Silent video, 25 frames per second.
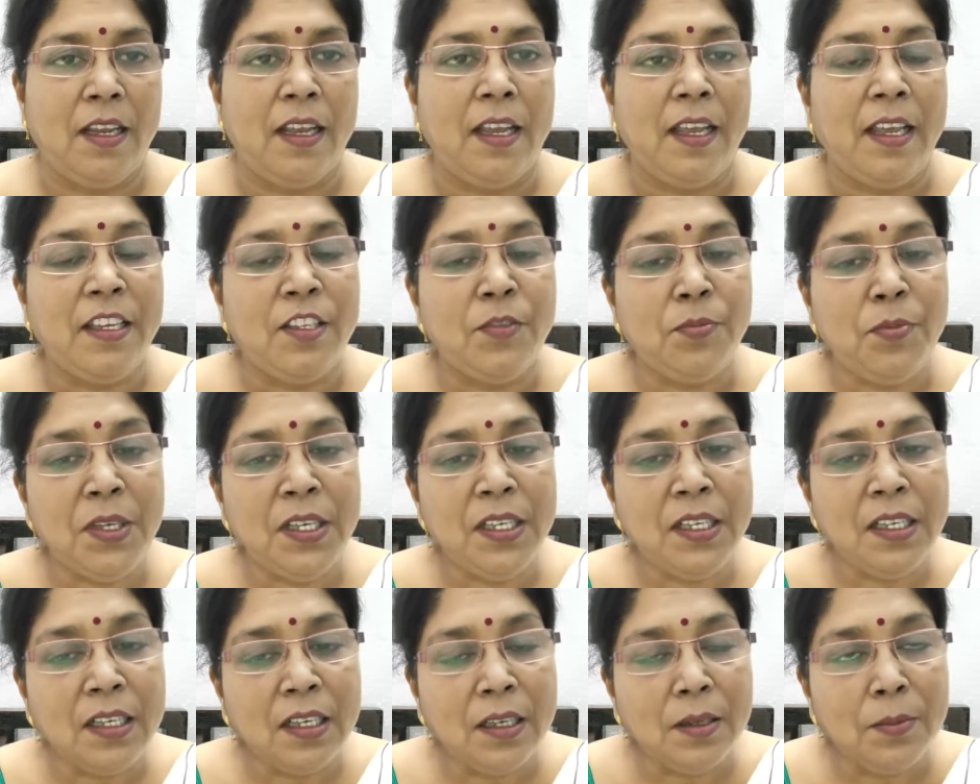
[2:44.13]
has
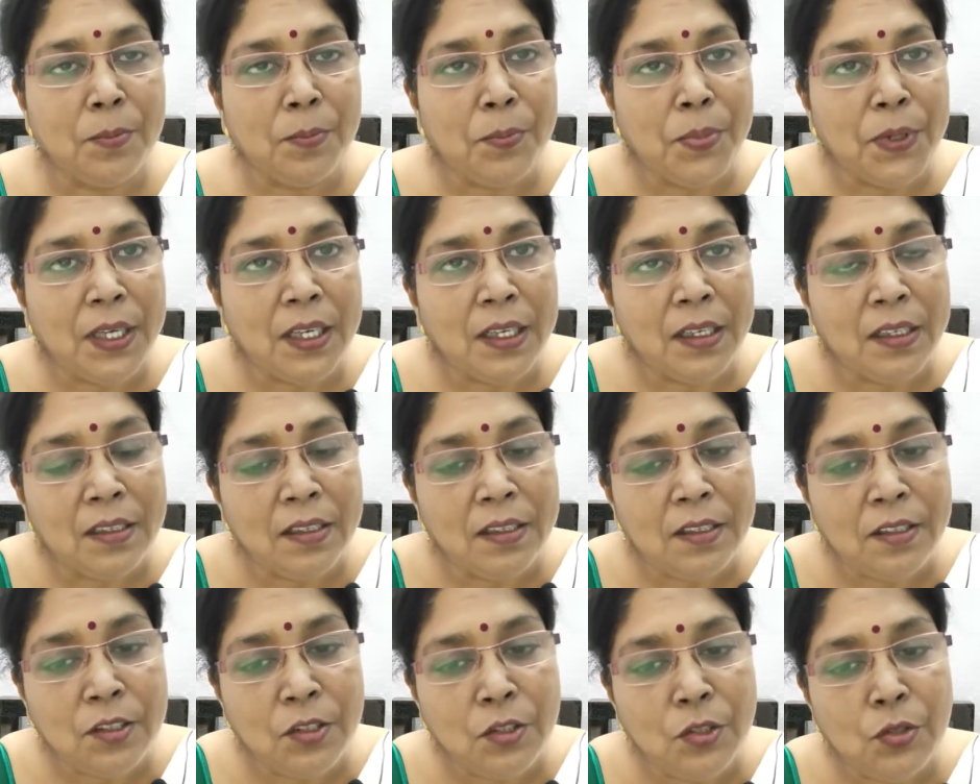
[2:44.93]
been
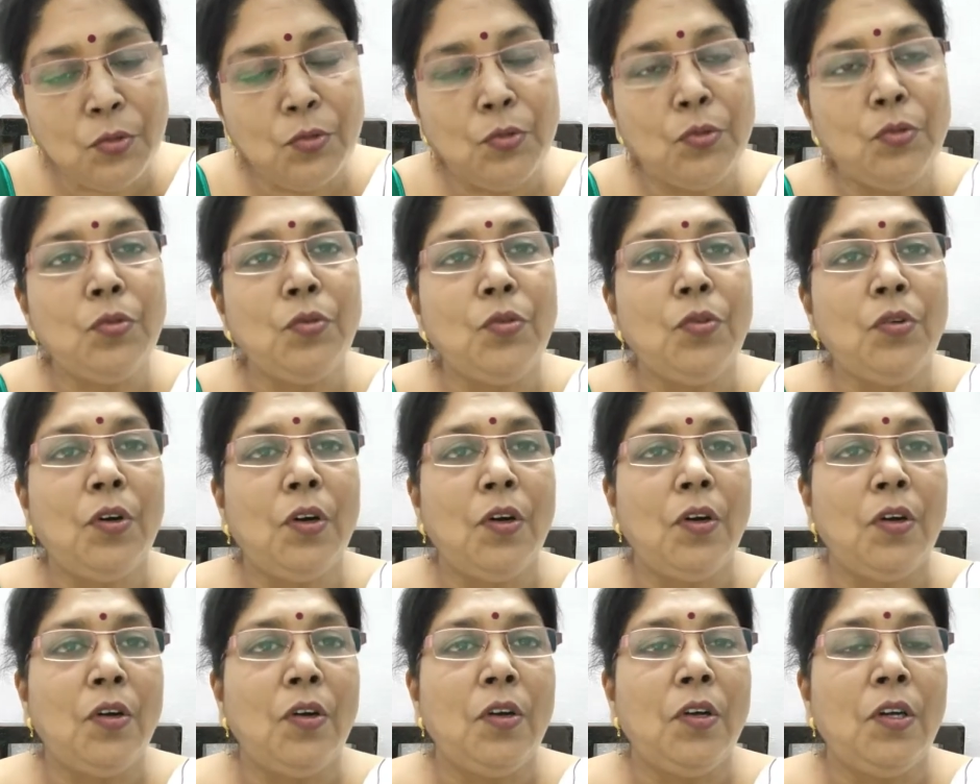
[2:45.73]
compared
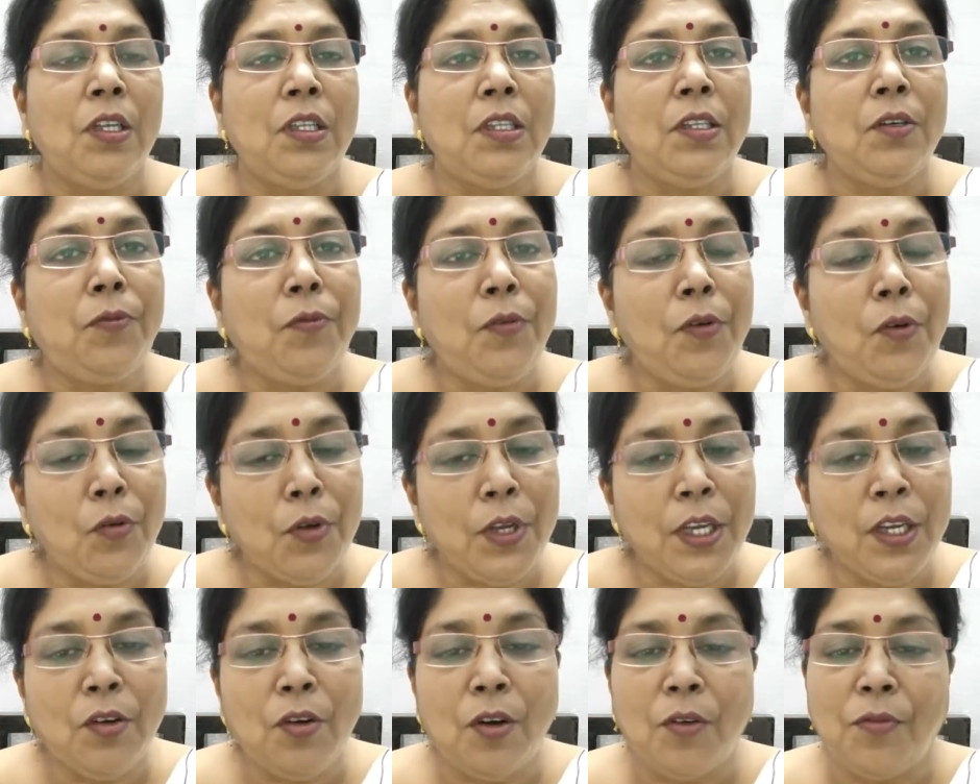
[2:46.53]
to the
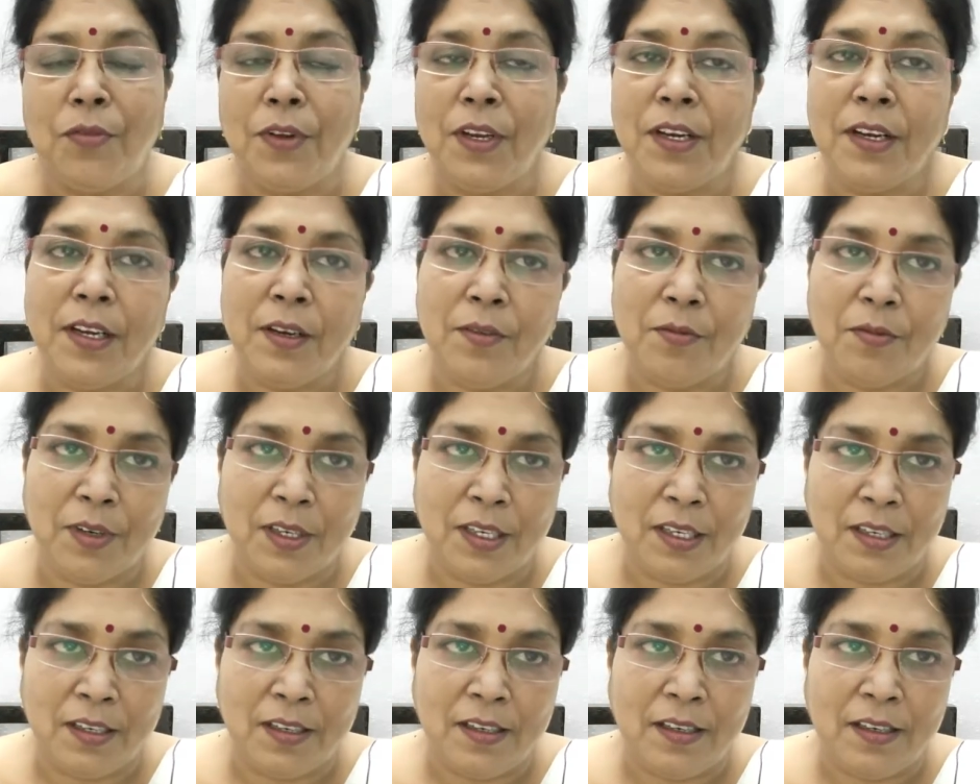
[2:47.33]
flowing of a river.